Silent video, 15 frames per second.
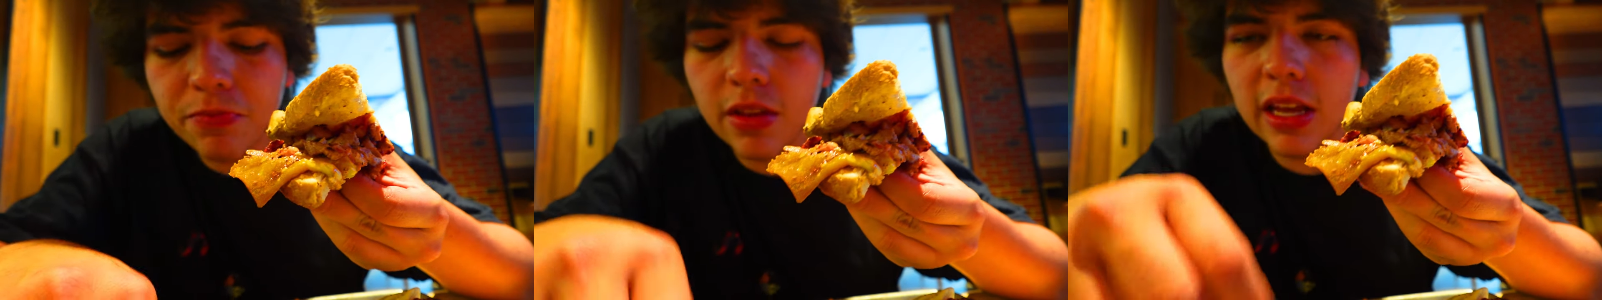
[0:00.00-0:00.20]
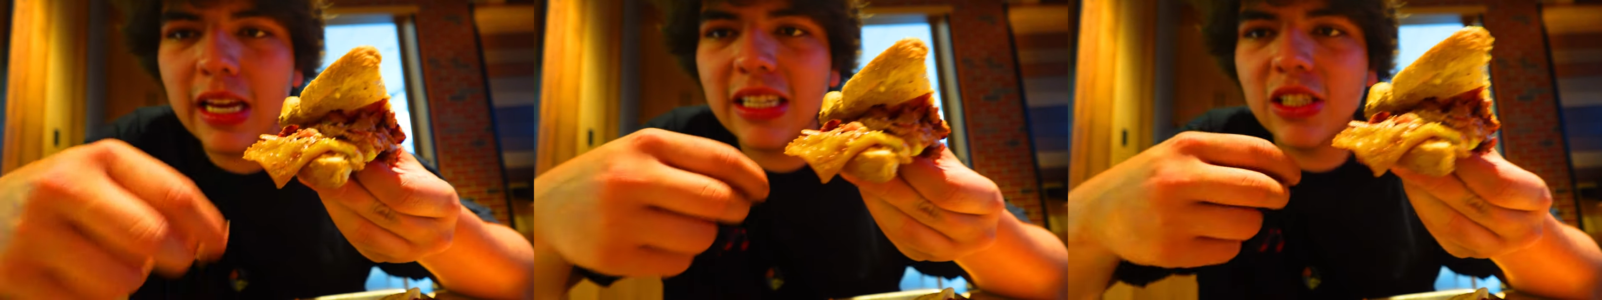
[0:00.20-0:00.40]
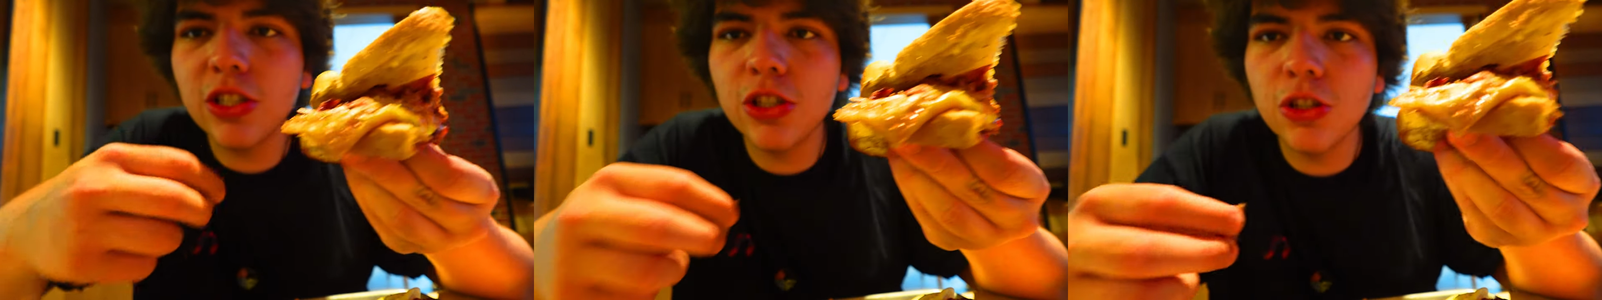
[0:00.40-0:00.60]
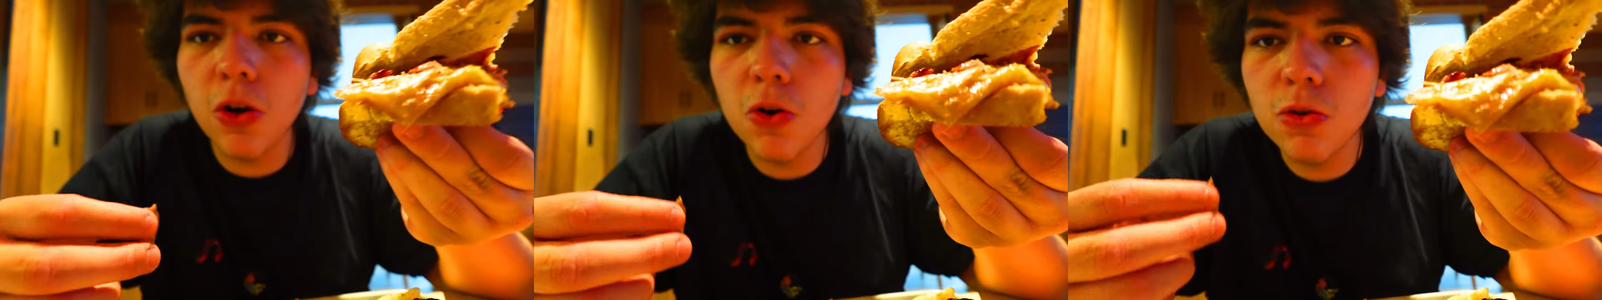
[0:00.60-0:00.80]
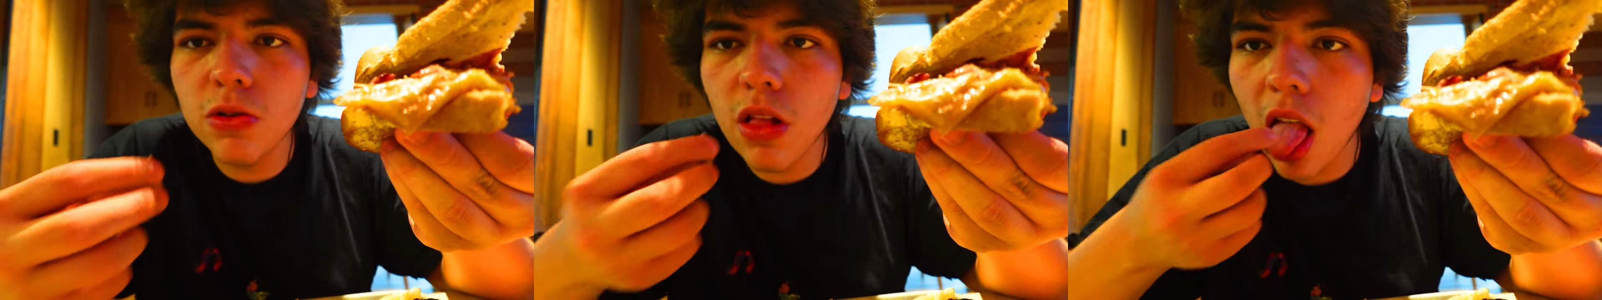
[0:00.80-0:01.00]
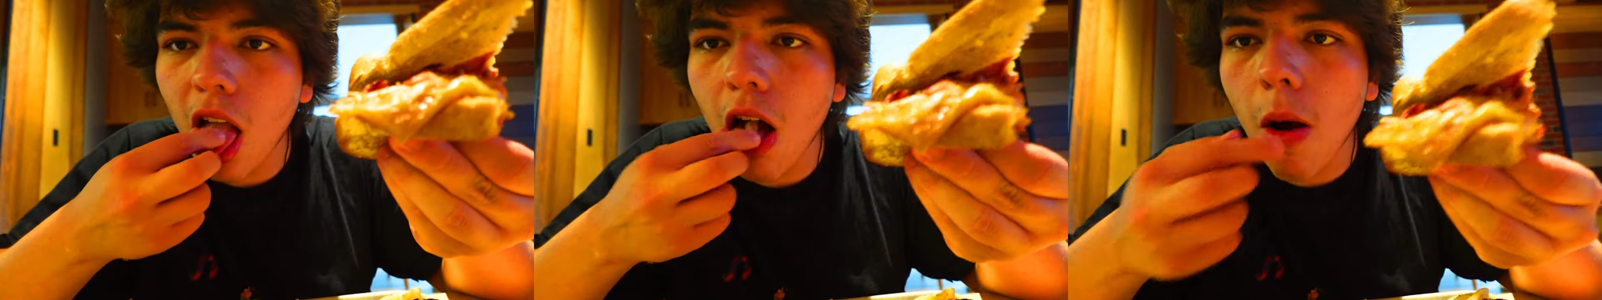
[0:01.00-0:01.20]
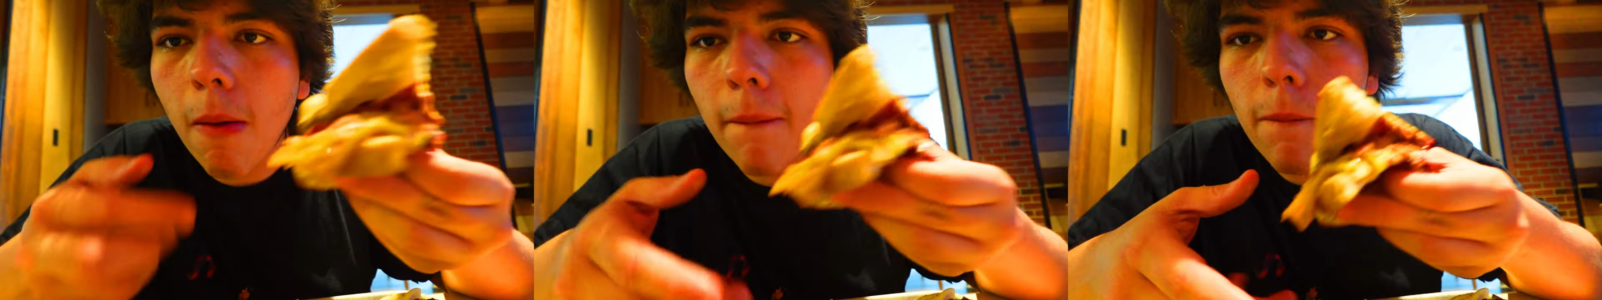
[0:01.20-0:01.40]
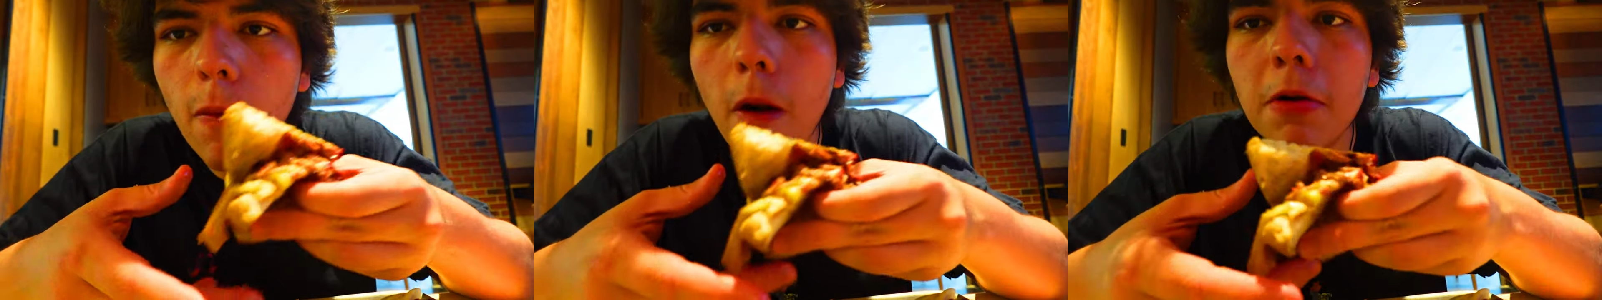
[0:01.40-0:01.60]
is so
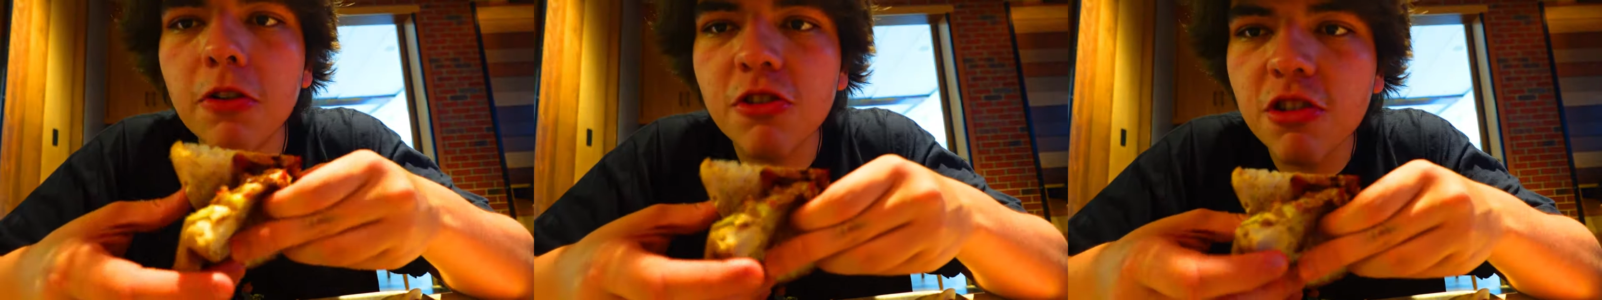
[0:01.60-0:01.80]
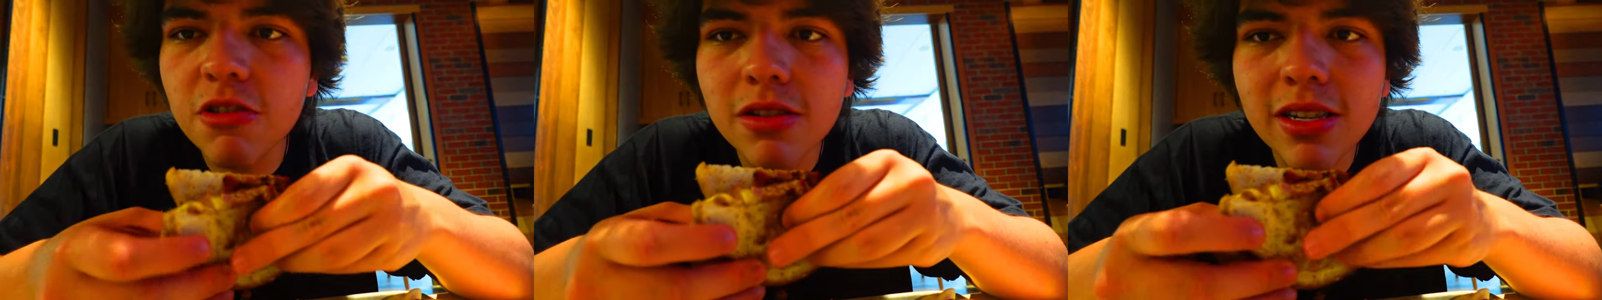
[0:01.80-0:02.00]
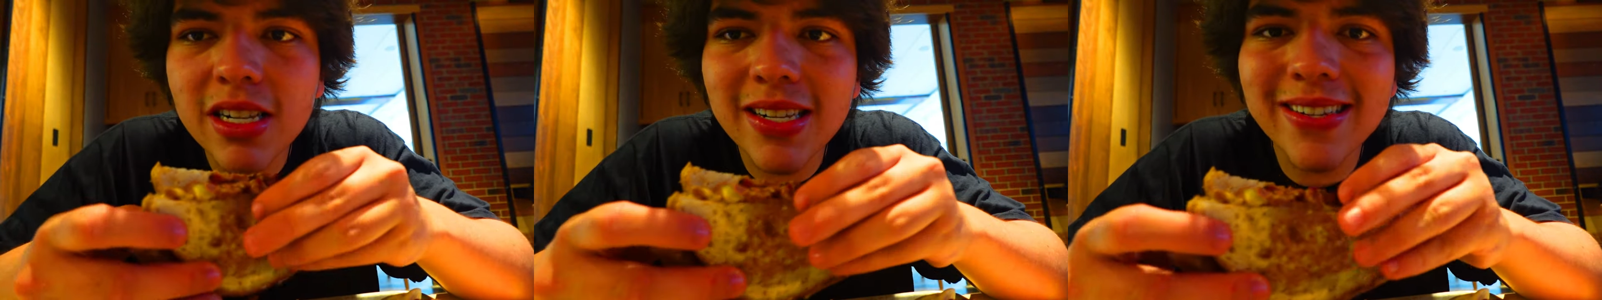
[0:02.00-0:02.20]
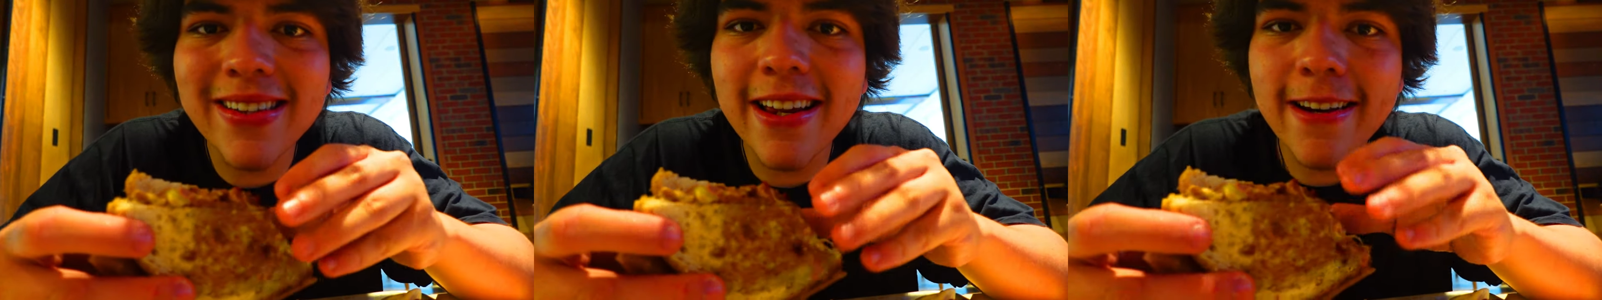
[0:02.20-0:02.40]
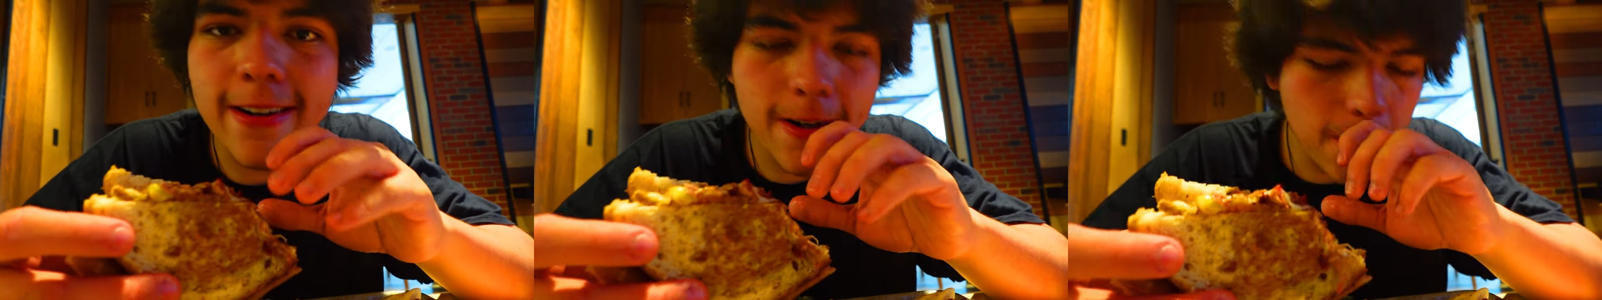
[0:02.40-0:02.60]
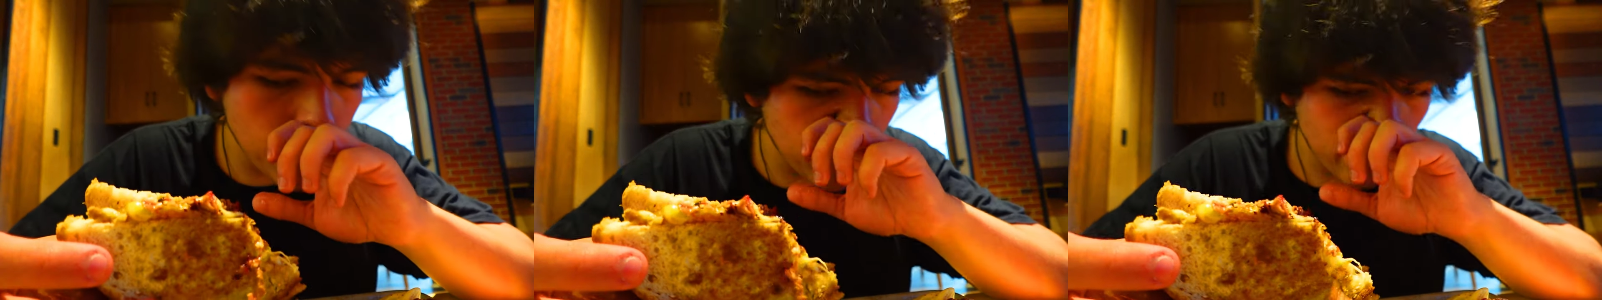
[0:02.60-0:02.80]
juicy and tender.